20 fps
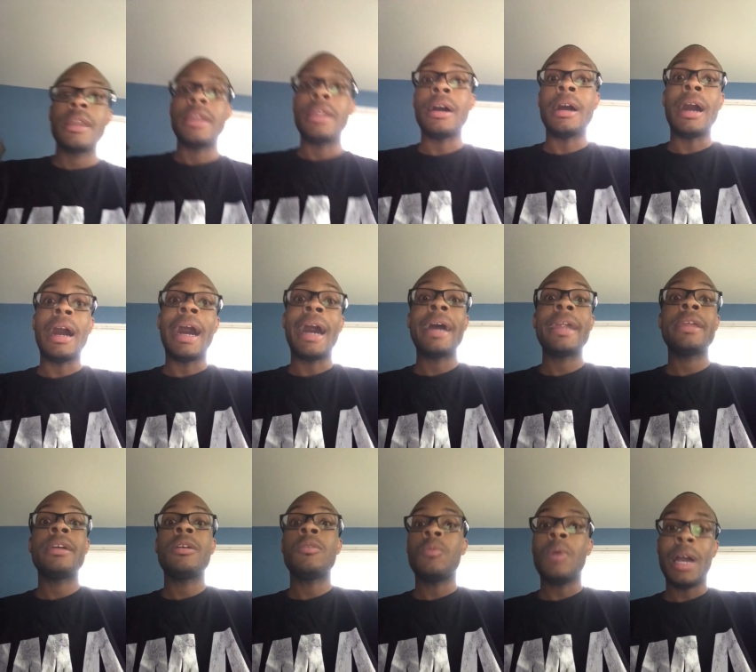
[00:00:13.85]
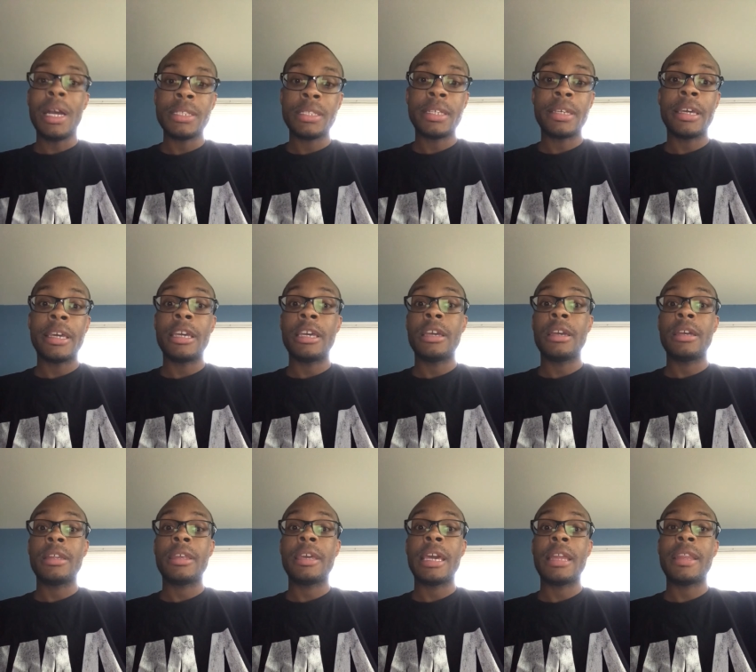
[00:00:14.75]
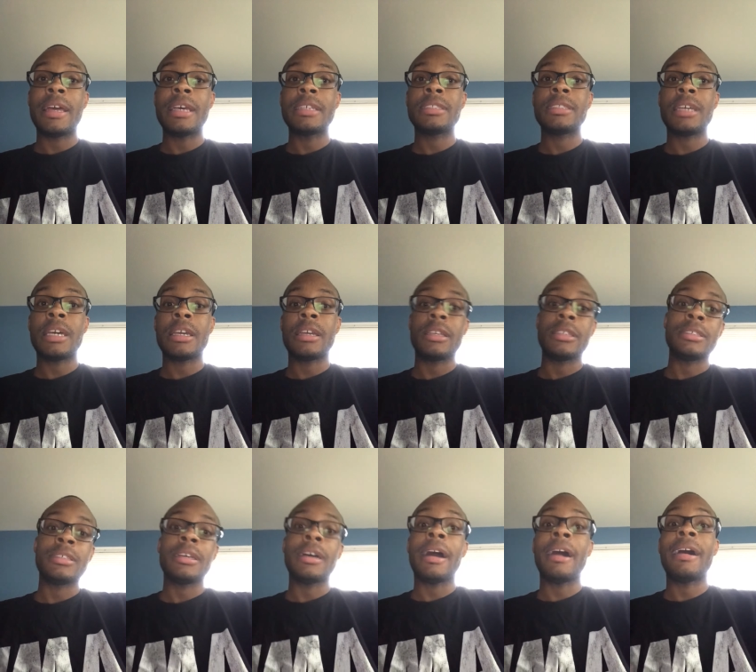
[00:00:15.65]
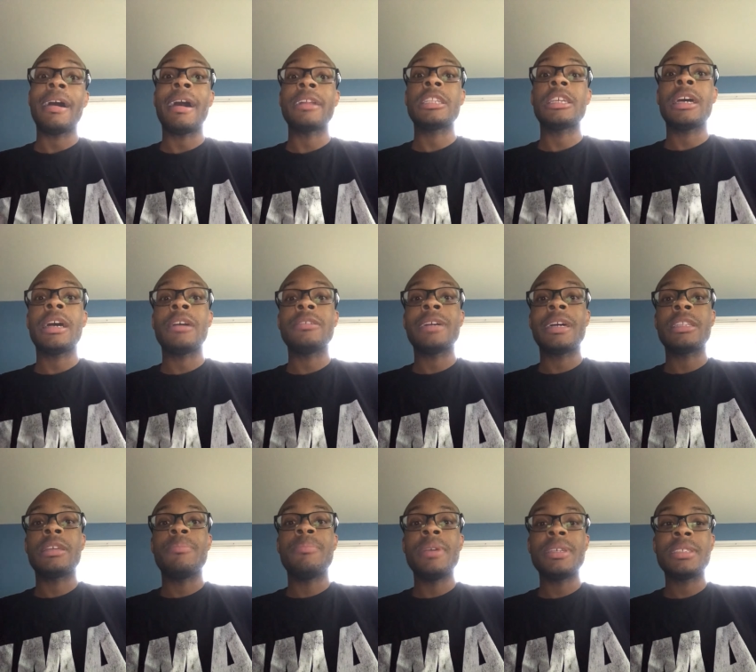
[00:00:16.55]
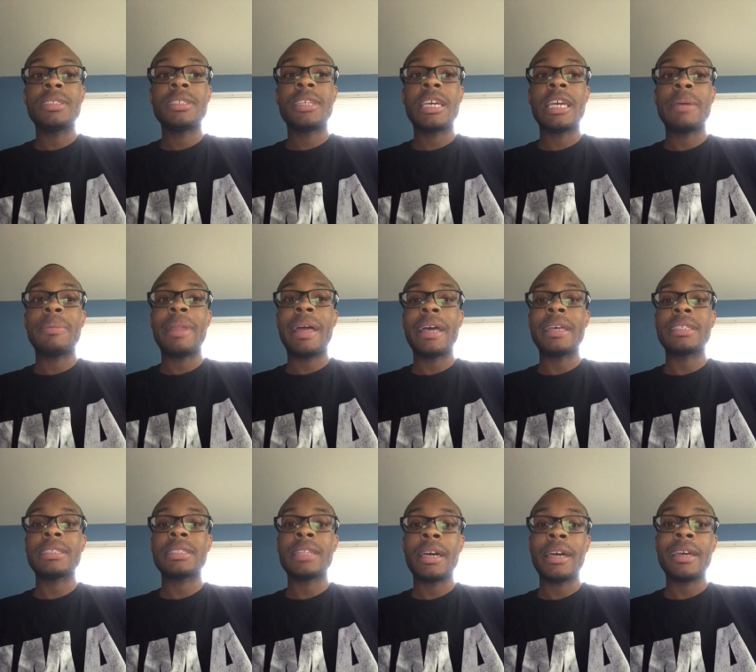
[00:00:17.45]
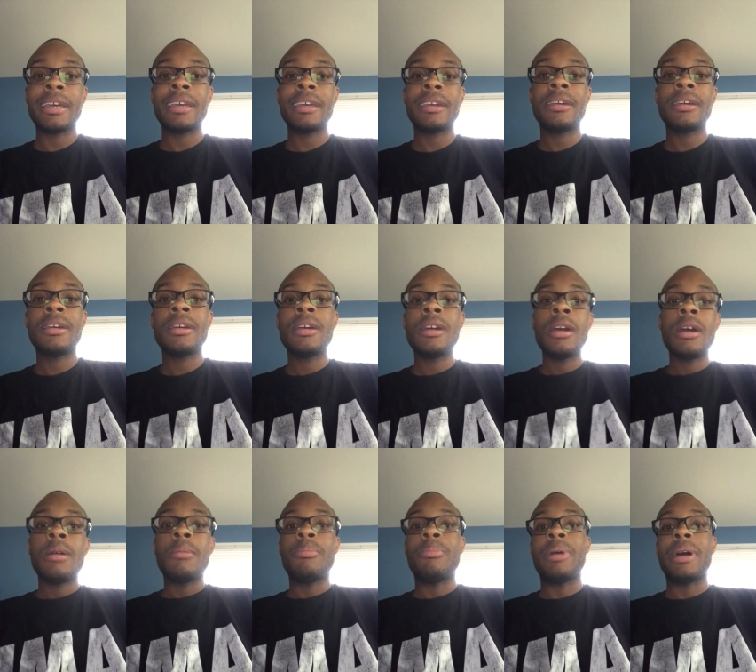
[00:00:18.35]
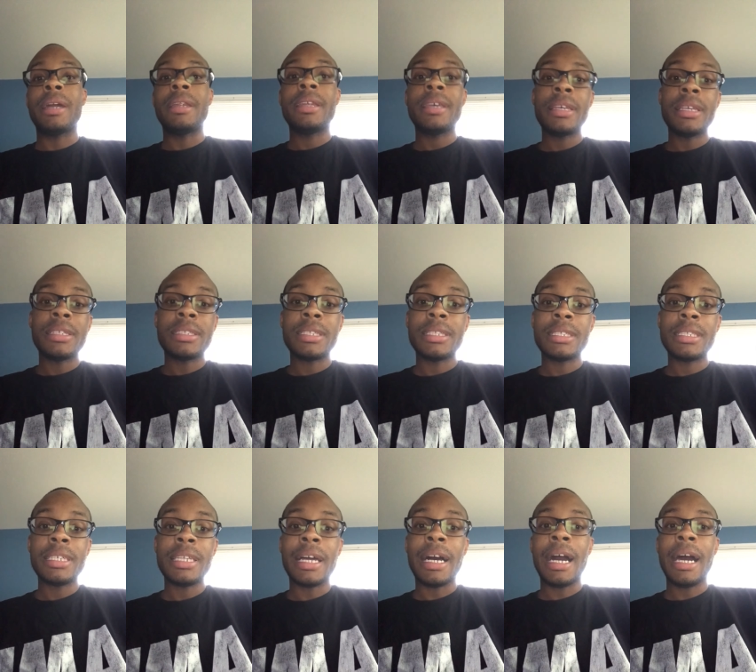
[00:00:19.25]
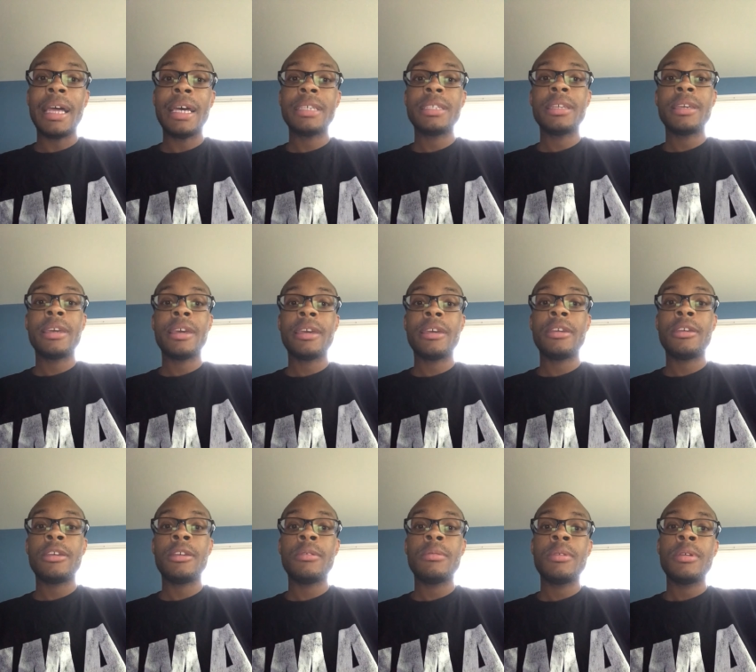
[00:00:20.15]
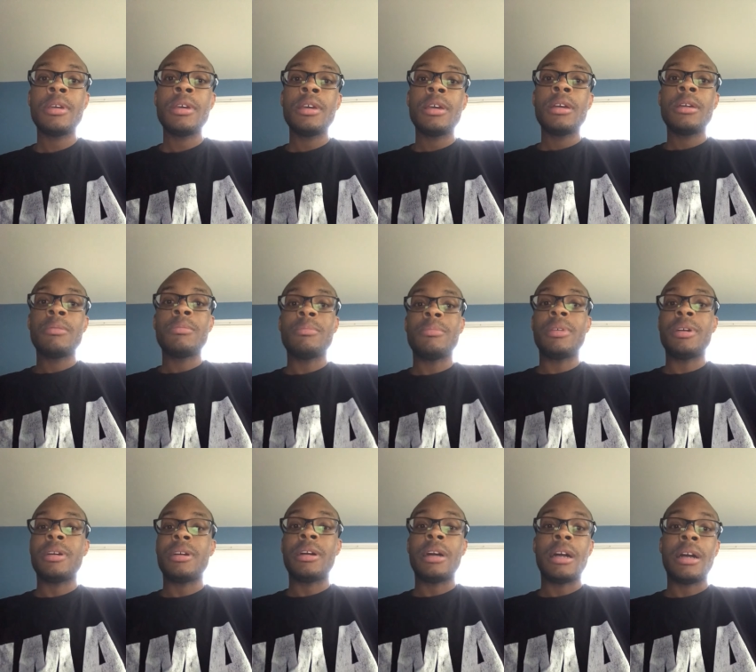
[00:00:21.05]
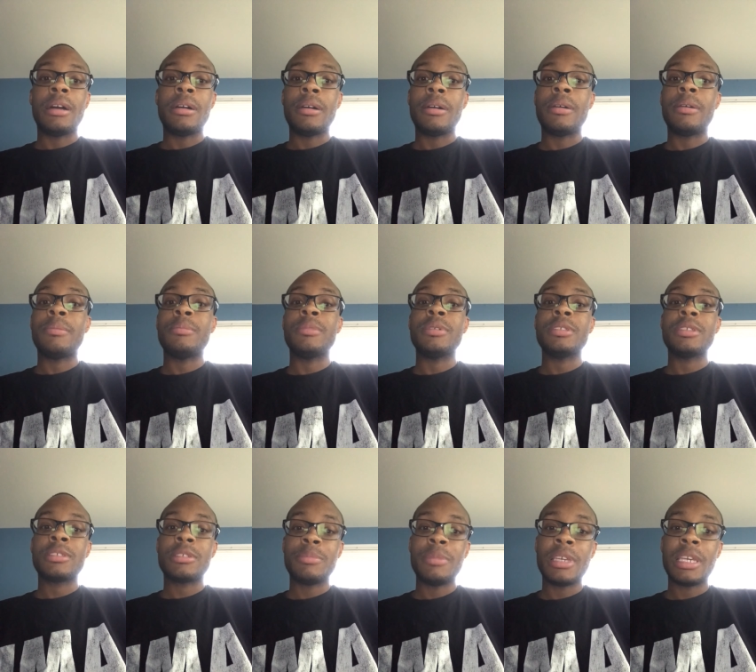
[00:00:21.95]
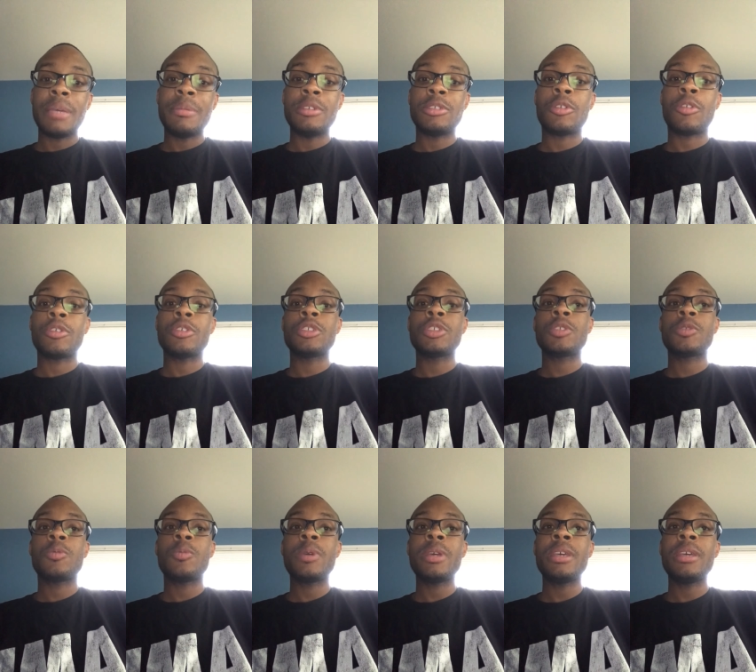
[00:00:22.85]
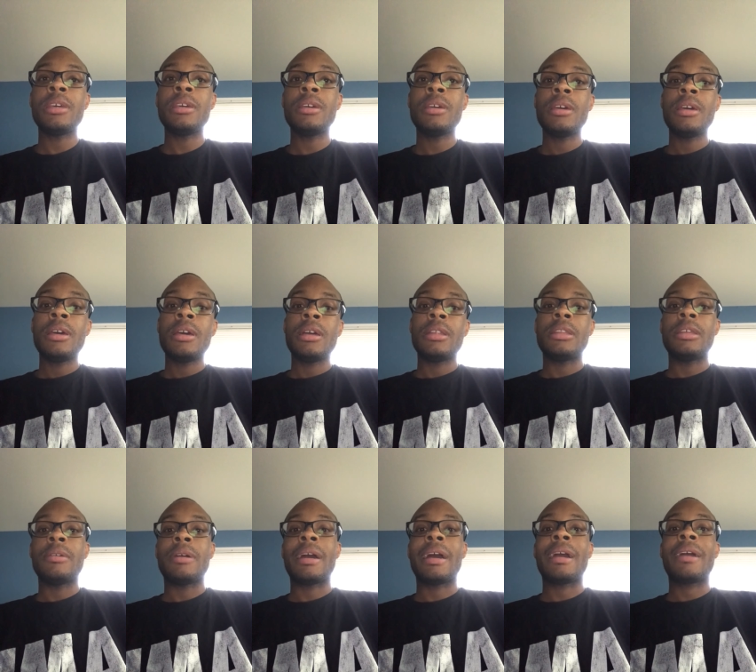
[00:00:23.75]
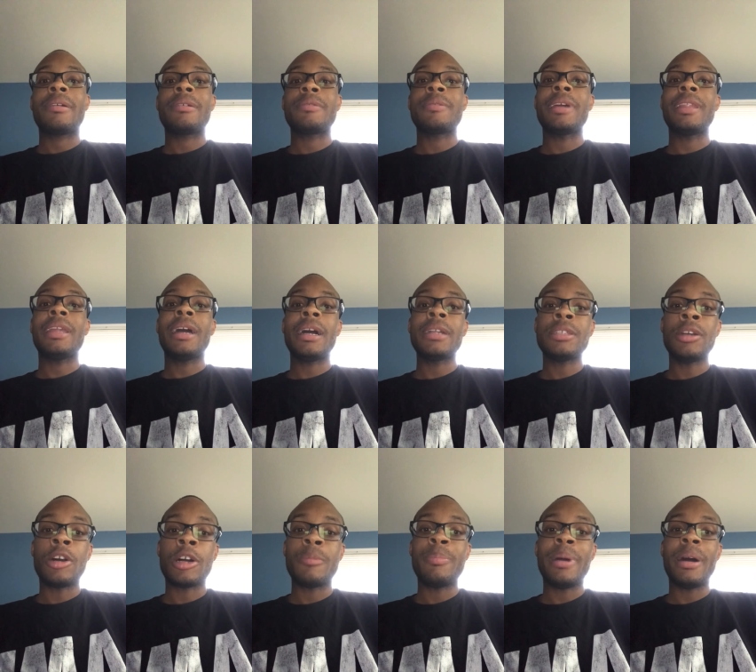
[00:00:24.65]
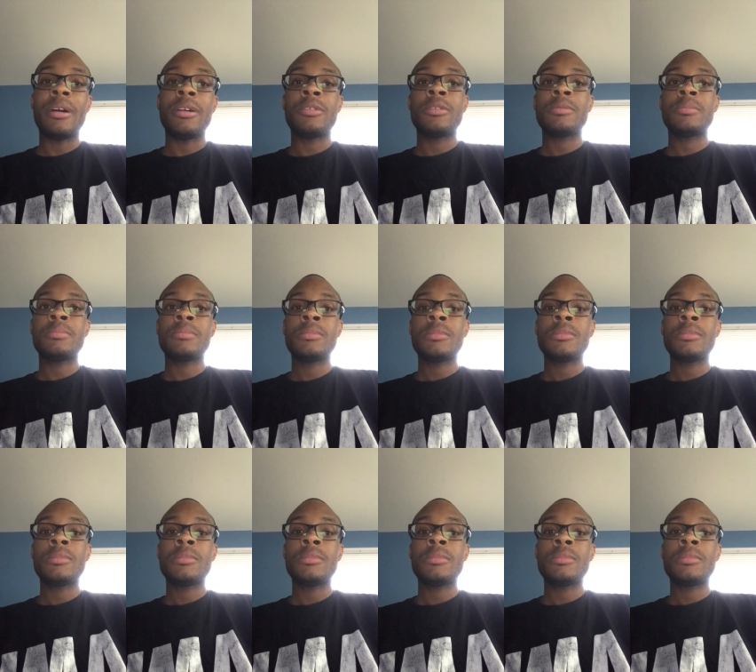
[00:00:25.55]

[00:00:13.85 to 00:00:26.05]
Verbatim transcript: Now, I didn't watch the game, game last night because I, I, I was at the Mystics game last night, but I did see the highlights of the game. But um, it's going to be keep it short and sweet. There could be a lot to talk about.